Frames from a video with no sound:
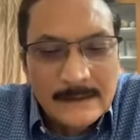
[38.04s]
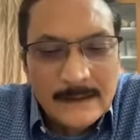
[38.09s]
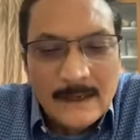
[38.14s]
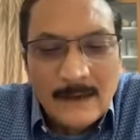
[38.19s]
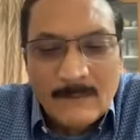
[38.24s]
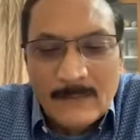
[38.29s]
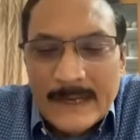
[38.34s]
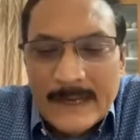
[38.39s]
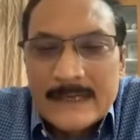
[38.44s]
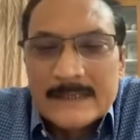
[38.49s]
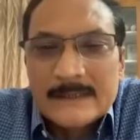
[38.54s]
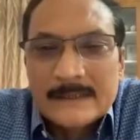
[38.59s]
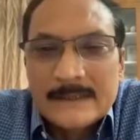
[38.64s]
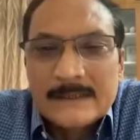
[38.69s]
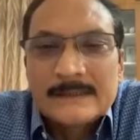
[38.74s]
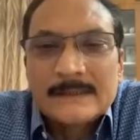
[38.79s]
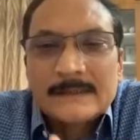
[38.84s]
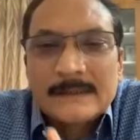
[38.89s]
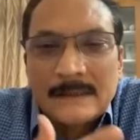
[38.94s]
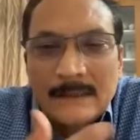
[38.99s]
compliance
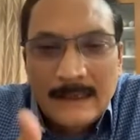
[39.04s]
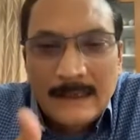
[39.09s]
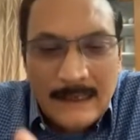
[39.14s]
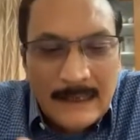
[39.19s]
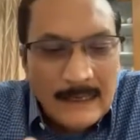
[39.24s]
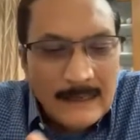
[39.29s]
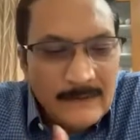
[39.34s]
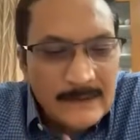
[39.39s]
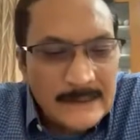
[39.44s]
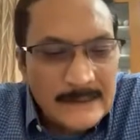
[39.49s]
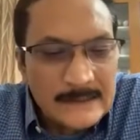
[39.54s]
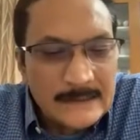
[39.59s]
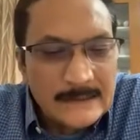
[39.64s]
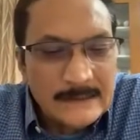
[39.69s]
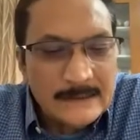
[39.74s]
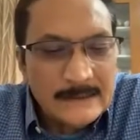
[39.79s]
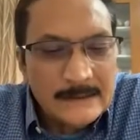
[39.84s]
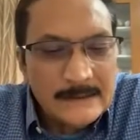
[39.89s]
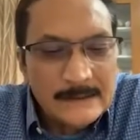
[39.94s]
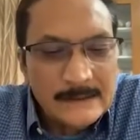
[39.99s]
risk, legal risk,
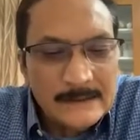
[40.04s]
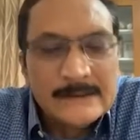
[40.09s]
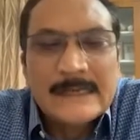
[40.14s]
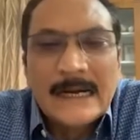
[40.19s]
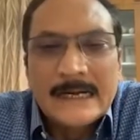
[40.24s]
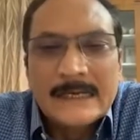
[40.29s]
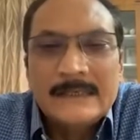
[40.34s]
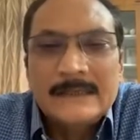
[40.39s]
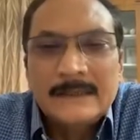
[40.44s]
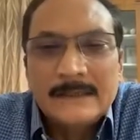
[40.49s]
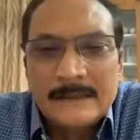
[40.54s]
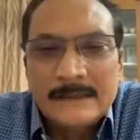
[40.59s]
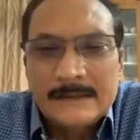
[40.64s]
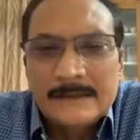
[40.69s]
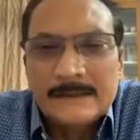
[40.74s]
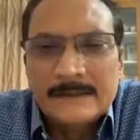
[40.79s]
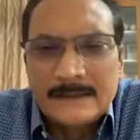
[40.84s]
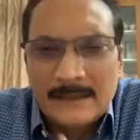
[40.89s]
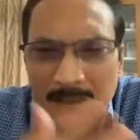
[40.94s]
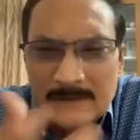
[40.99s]
strategic
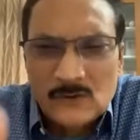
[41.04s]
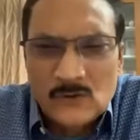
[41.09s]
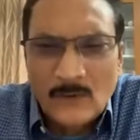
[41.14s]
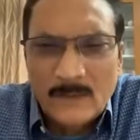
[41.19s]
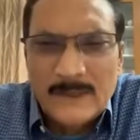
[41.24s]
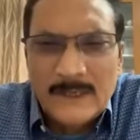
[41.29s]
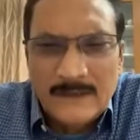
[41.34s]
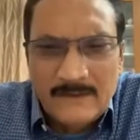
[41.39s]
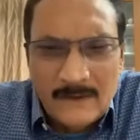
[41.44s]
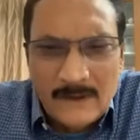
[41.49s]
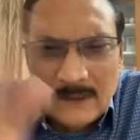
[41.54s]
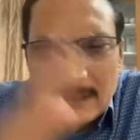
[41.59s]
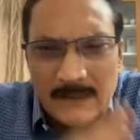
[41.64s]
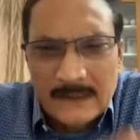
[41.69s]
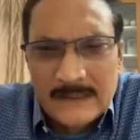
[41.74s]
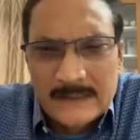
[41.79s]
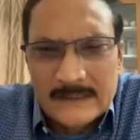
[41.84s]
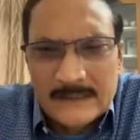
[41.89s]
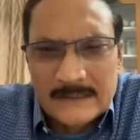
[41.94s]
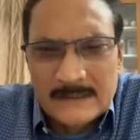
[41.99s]
risk. So many
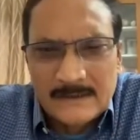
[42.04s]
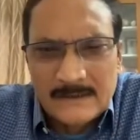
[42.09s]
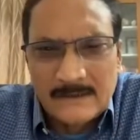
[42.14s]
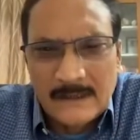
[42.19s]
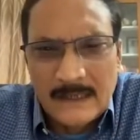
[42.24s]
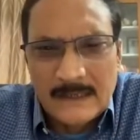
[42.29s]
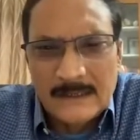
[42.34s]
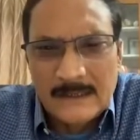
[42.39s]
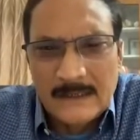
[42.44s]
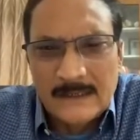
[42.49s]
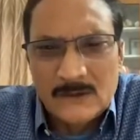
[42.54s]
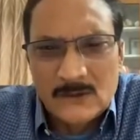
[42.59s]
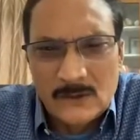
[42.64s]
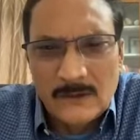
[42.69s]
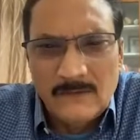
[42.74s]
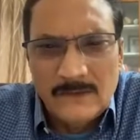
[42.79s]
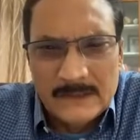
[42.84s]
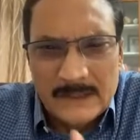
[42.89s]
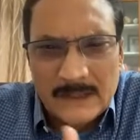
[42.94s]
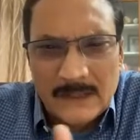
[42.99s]
other risks are there
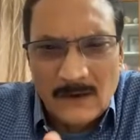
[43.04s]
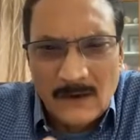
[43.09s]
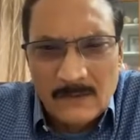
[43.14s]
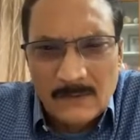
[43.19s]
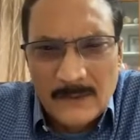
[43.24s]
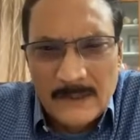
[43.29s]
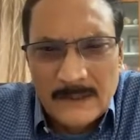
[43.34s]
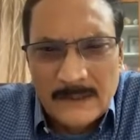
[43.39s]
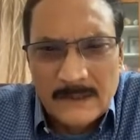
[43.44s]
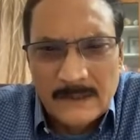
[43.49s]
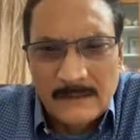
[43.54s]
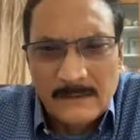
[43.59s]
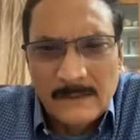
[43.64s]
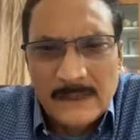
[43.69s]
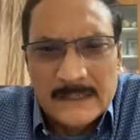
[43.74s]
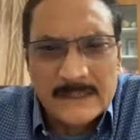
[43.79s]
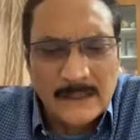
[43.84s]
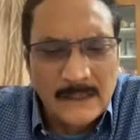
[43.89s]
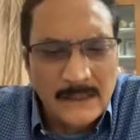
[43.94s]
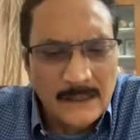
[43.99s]
actually, which are not been
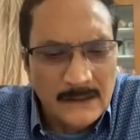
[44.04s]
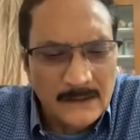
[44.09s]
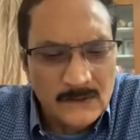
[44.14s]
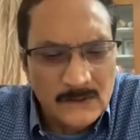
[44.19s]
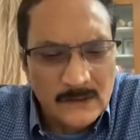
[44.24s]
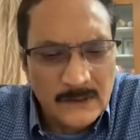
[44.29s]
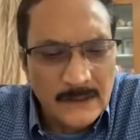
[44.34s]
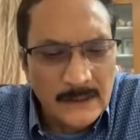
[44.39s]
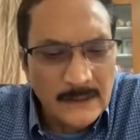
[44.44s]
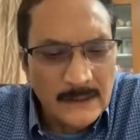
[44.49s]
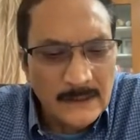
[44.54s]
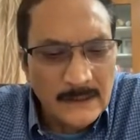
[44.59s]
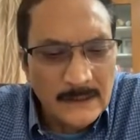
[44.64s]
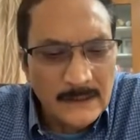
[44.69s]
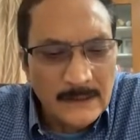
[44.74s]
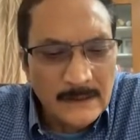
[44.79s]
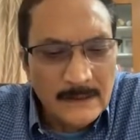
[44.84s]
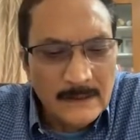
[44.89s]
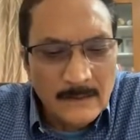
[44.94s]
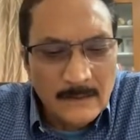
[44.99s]
mentioned here actually.
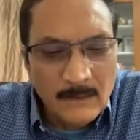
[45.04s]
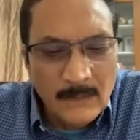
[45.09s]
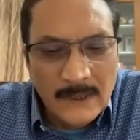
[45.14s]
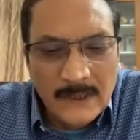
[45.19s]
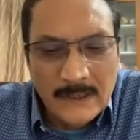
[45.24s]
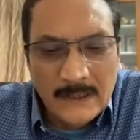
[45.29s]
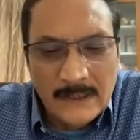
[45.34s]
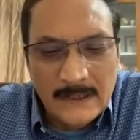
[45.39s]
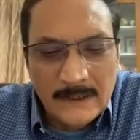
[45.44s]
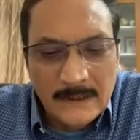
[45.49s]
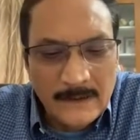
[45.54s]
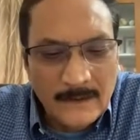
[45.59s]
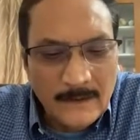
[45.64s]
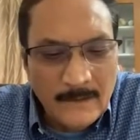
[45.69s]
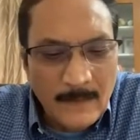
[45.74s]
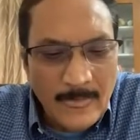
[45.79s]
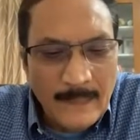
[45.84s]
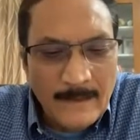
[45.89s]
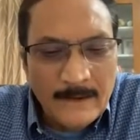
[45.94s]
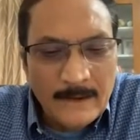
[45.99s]
But
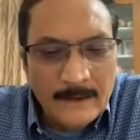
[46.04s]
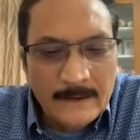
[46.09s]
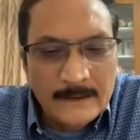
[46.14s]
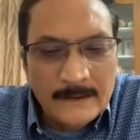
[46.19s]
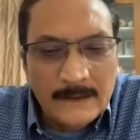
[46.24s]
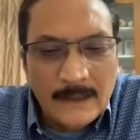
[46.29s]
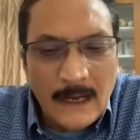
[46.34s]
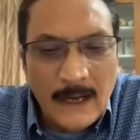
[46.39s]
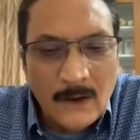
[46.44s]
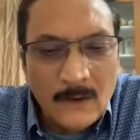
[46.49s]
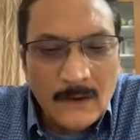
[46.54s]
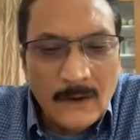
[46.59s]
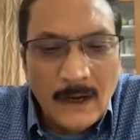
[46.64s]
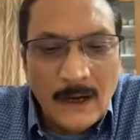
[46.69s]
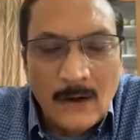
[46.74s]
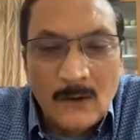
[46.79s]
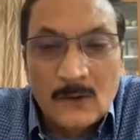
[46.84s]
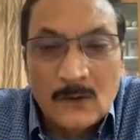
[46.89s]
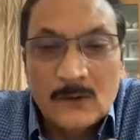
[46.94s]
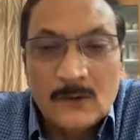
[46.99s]

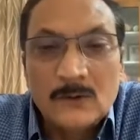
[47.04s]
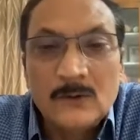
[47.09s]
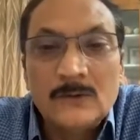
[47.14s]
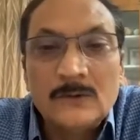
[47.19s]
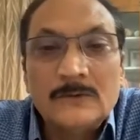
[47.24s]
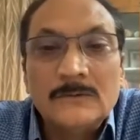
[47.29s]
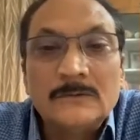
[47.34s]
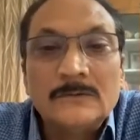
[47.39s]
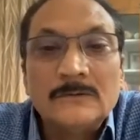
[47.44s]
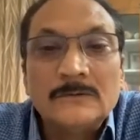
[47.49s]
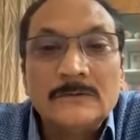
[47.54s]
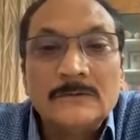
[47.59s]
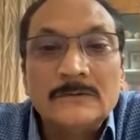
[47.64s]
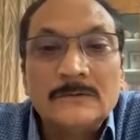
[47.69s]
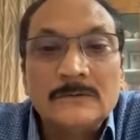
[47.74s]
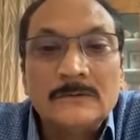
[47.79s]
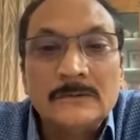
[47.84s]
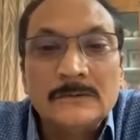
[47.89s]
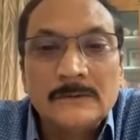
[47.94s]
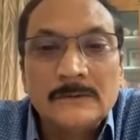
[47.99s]
how to